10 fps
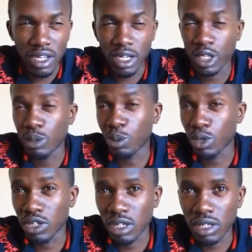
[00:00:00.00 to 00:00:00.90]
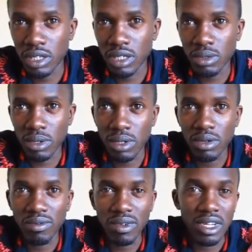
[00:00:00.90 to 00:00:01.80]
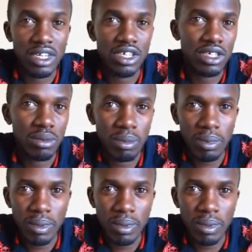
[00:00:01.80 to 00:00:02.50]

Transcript: exposure to a lot of leadership,